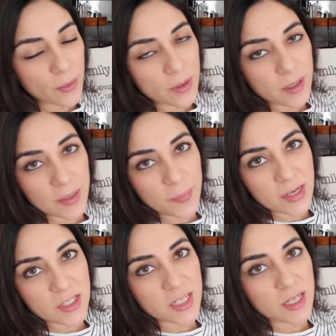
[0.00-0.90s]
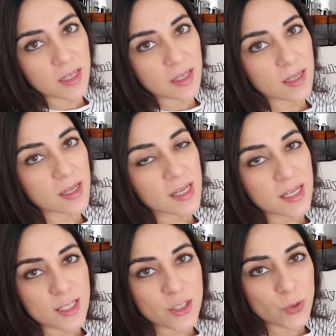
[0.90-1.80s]
hour I'm actually gonna
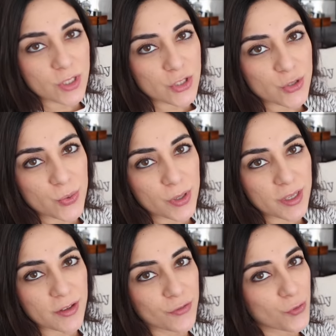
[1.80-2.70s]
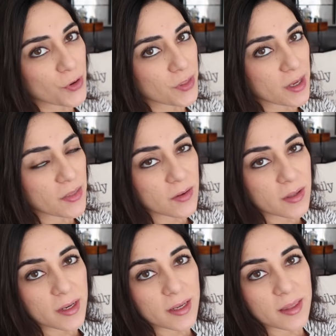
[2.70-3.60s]
switch to working for the other
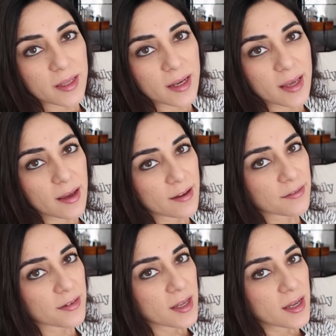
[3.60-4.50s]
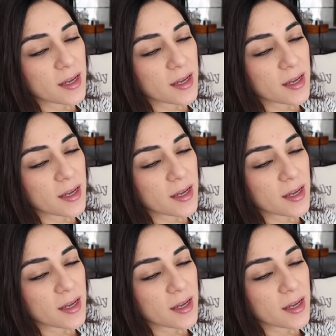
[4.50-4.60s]
client that I have